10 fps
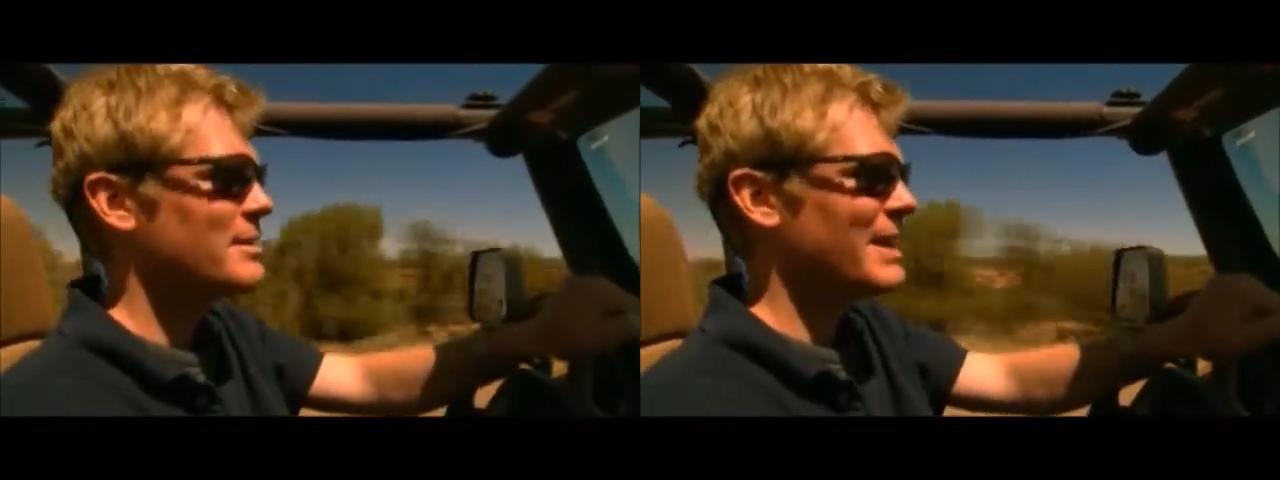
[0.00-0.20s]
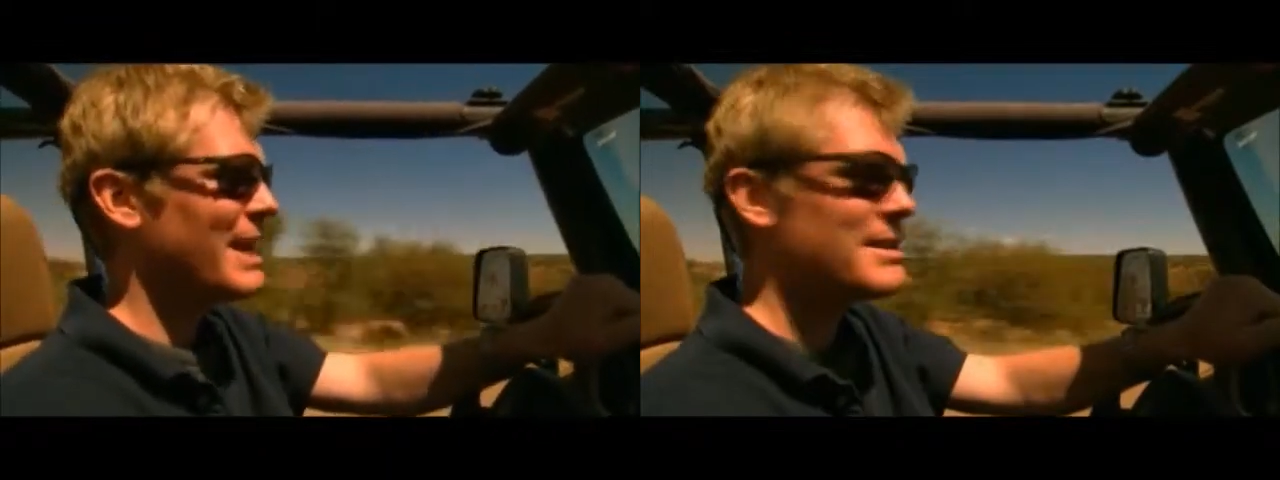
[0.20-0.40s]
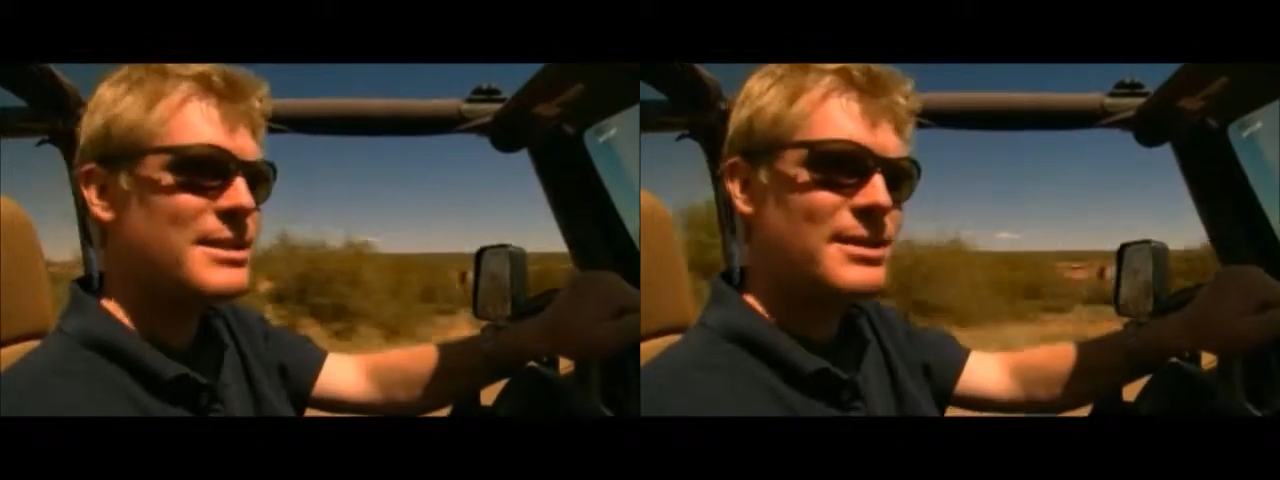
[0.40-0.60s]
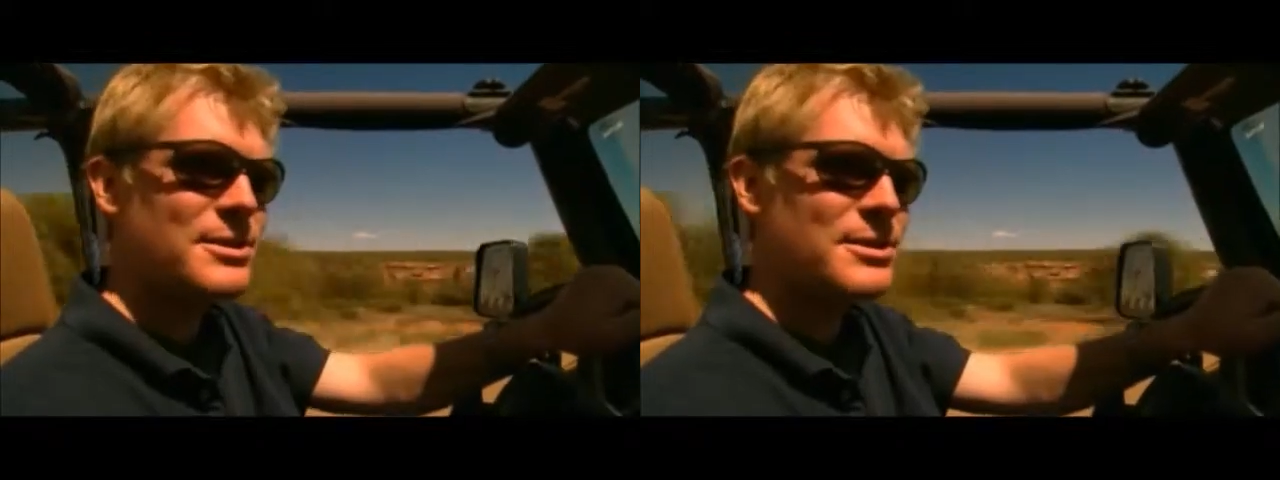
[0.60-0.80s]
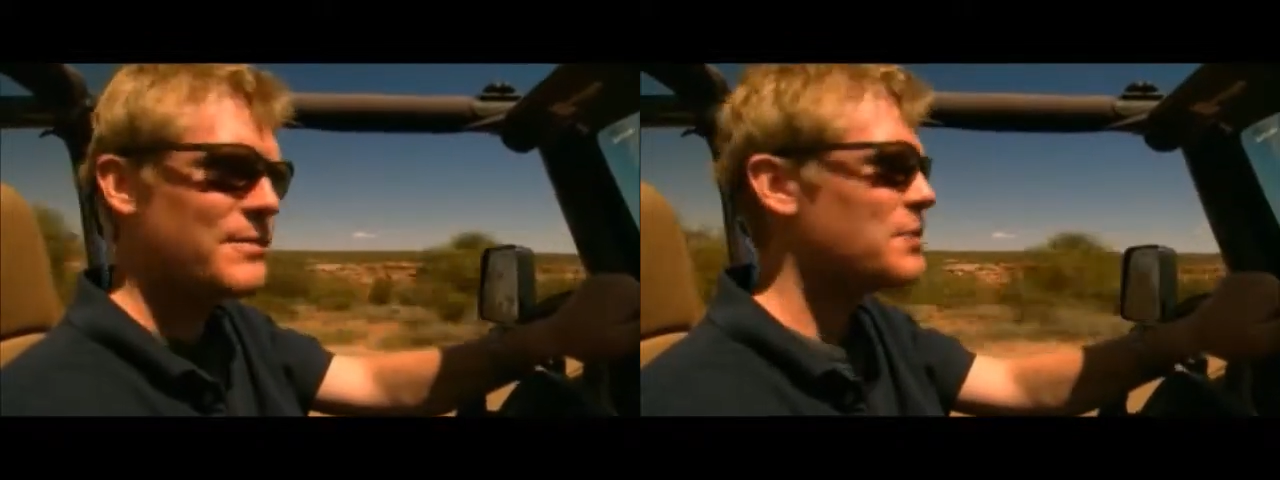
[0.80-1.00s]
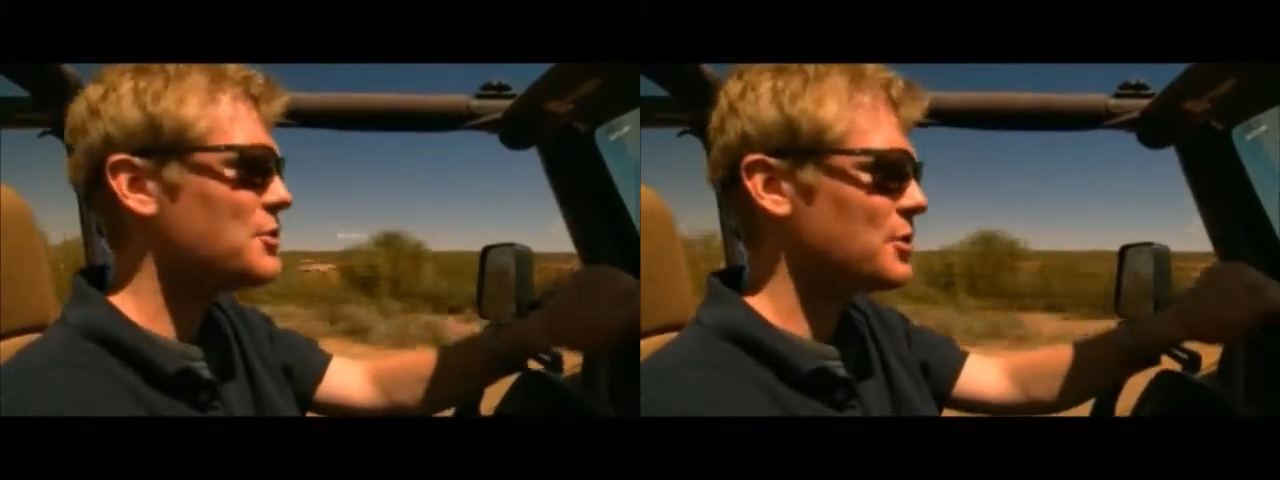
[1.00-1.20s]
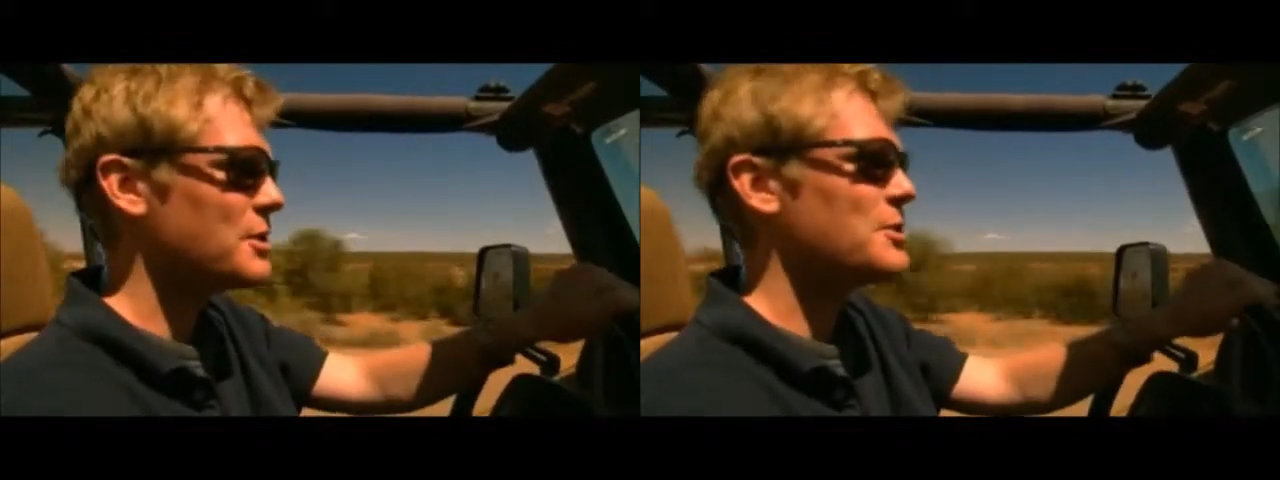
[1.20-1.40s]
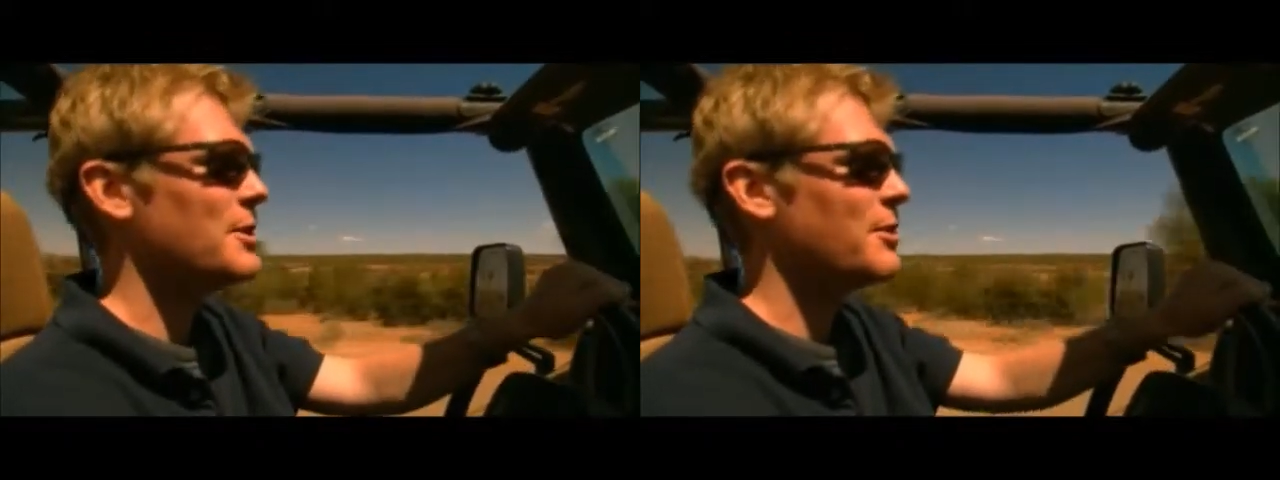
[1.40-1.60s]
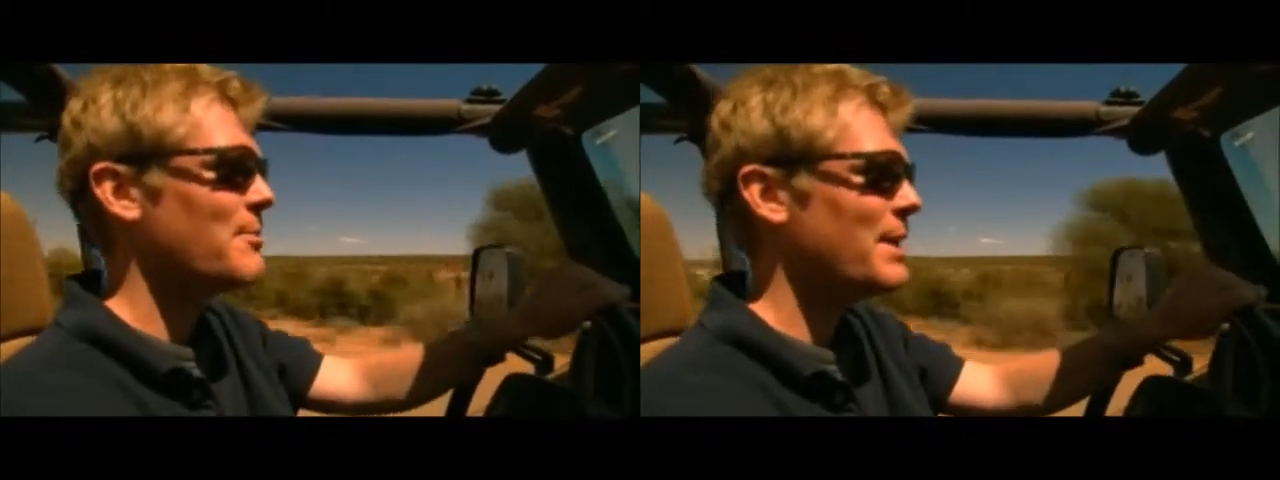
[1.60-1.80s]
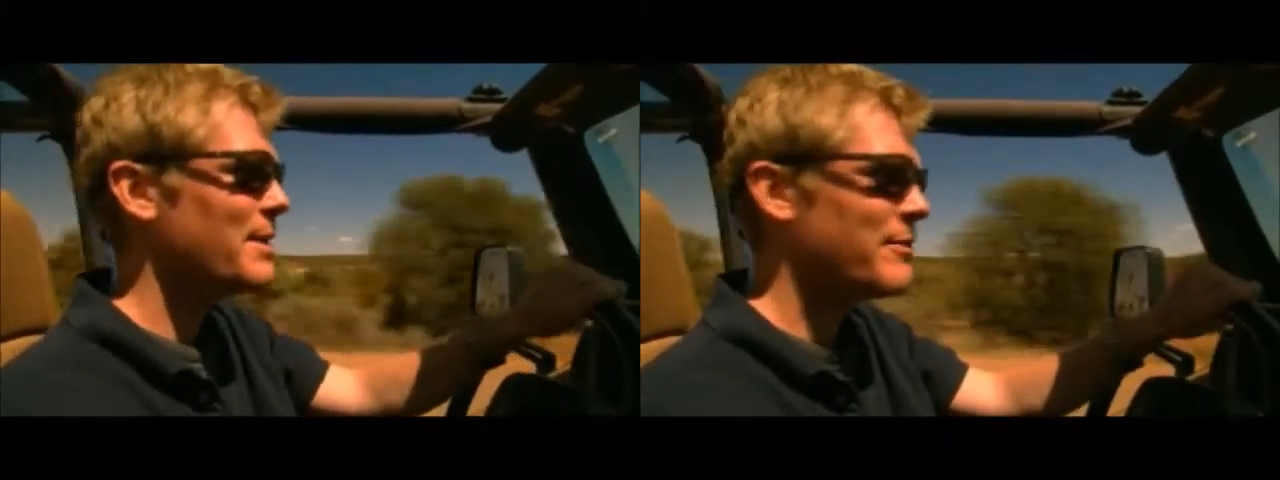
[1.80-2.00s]
to the ancestors of the Chukchi
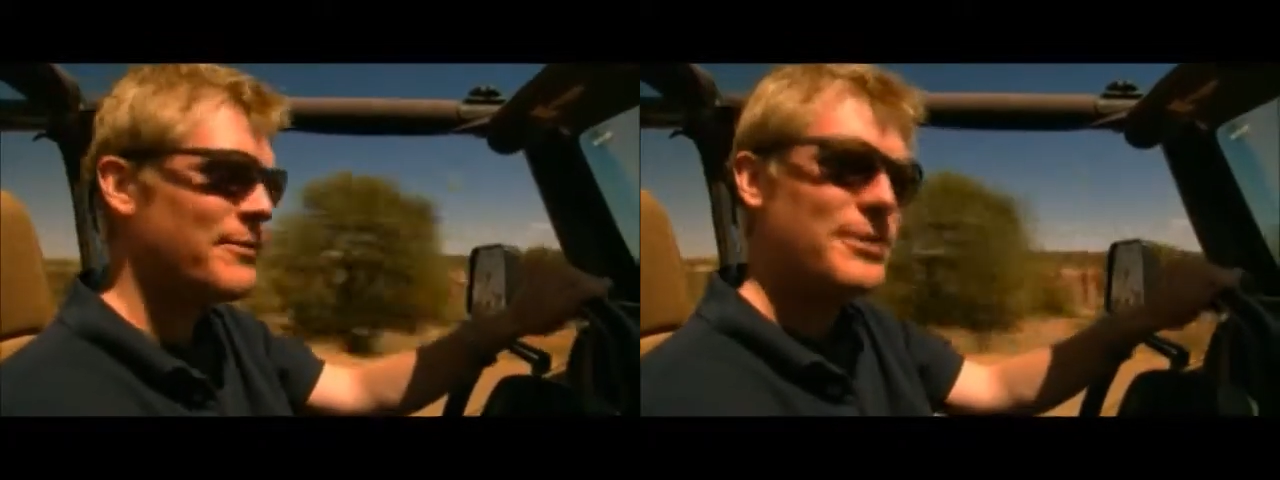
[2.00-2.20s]
who made that